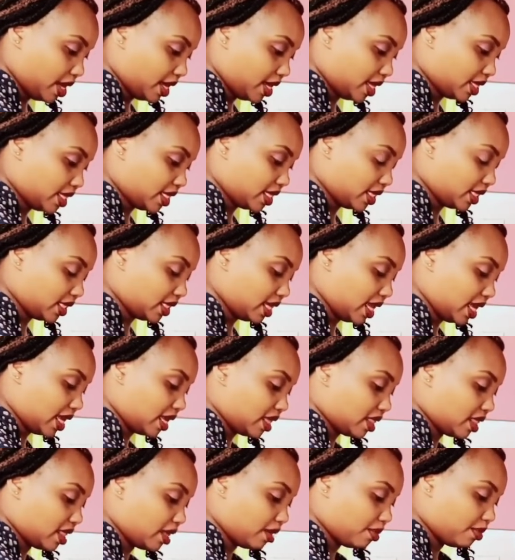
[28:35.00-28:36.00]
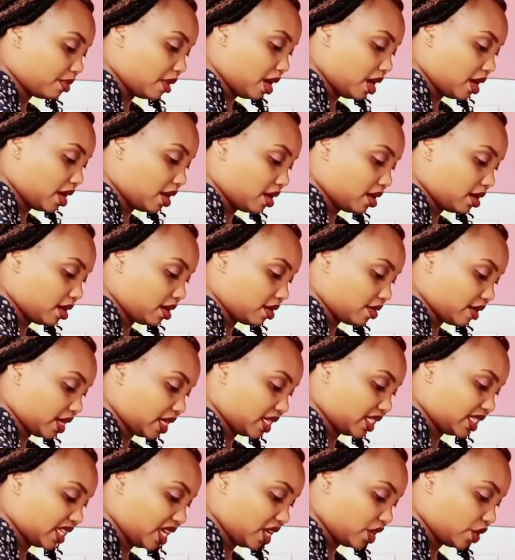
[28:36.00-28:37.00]
Mine I just like them
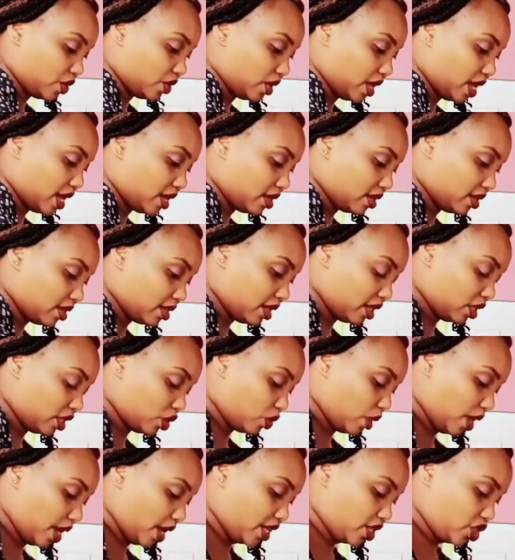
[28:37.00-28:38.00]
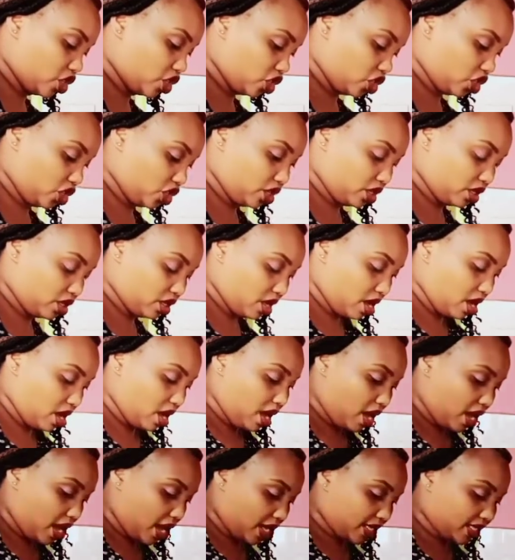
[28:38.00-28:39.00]
rectangular. That's why I
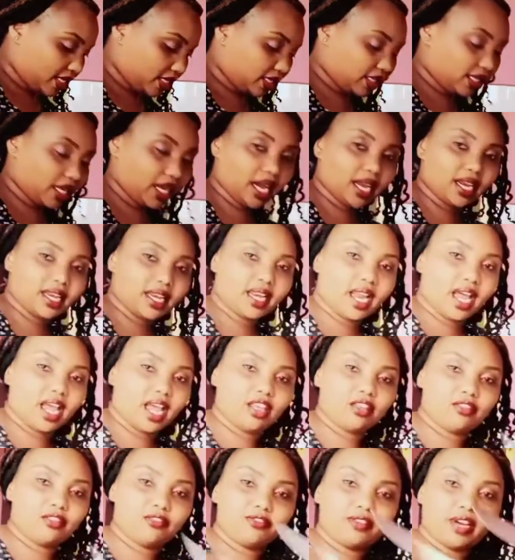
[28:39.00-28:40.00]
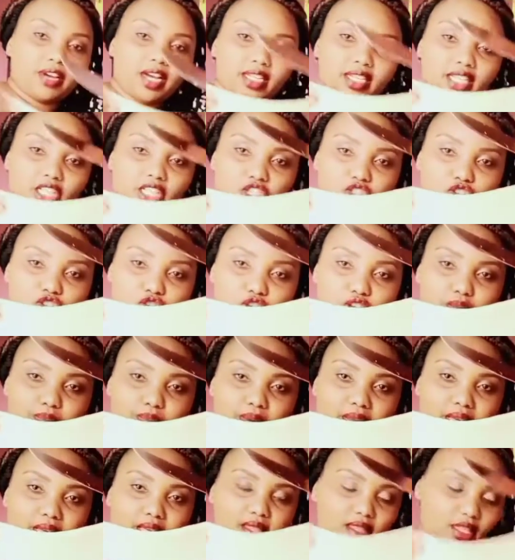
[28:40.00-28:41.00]
just take a knife, cut a
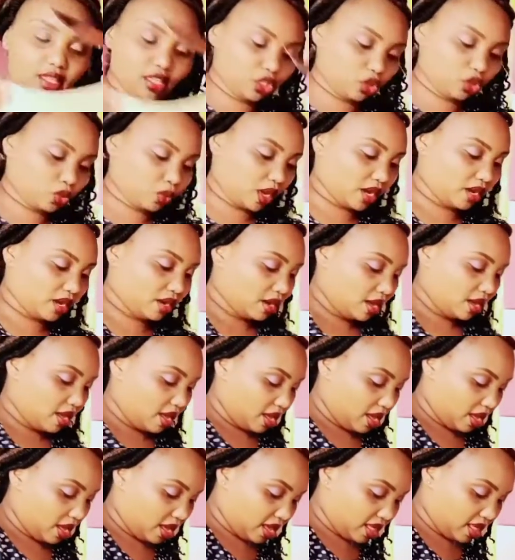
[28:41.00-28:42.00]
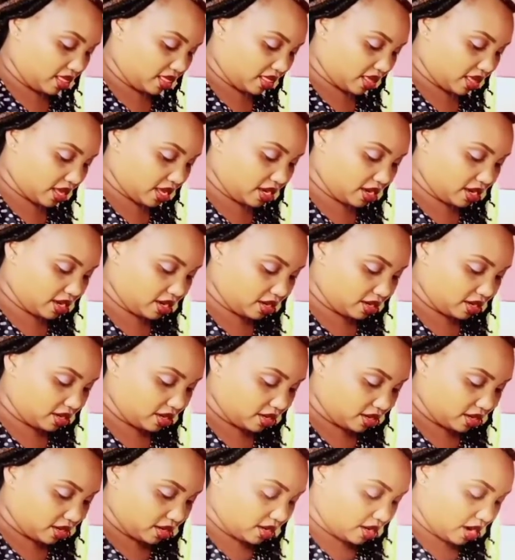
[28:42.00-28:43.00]
strip like this one, and
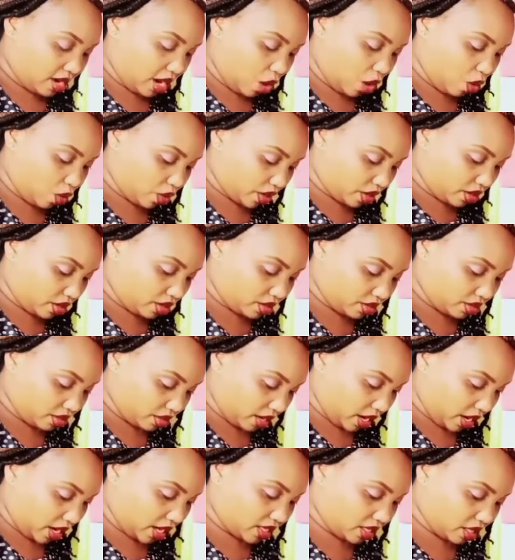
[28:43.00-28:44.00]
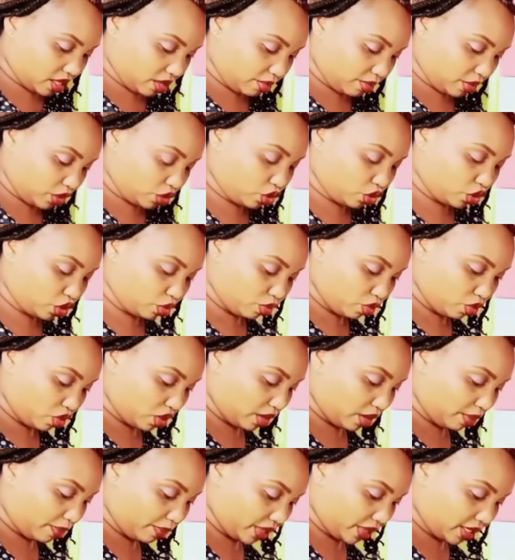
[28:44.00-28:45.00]
then now cut them into
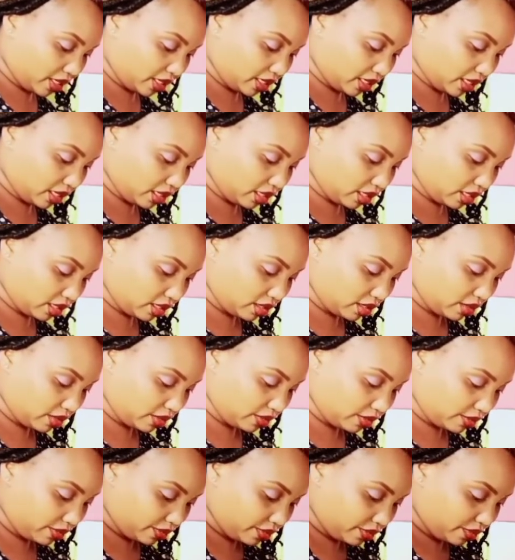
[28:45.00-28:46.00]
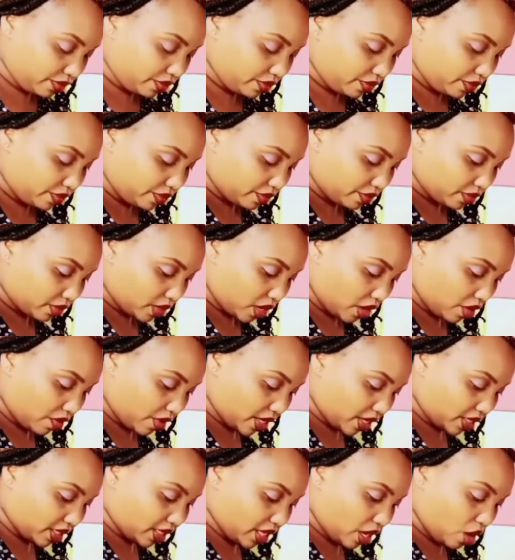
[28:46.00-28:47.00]
smaller pieces,
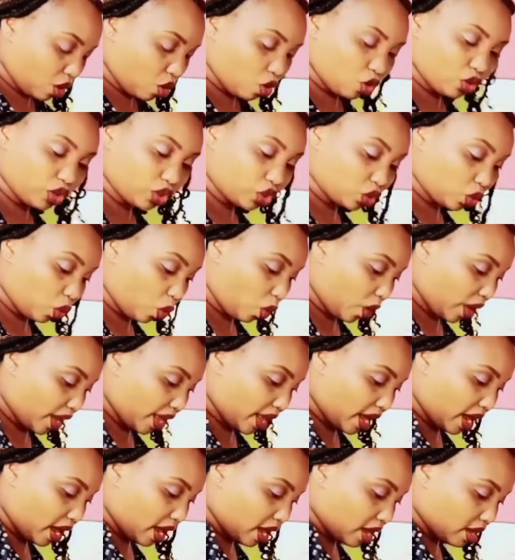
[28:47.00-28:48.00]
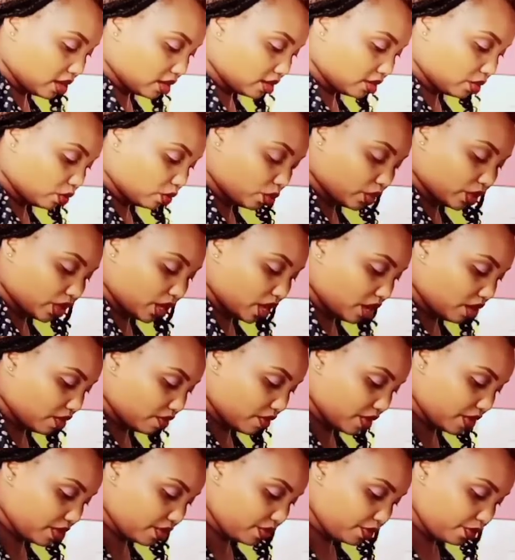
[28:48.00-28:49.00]
rectangle, square,
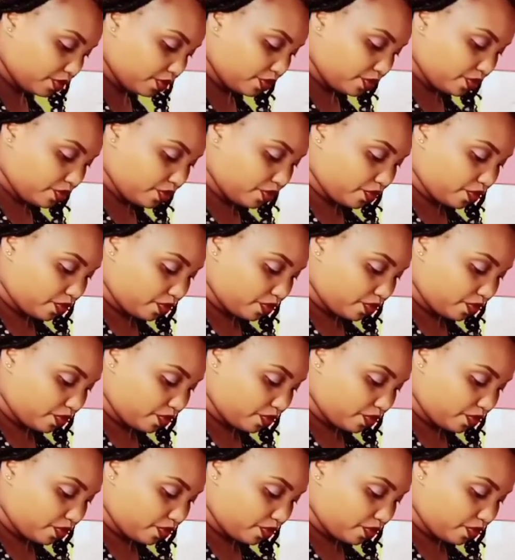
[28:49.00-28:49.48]
whatever.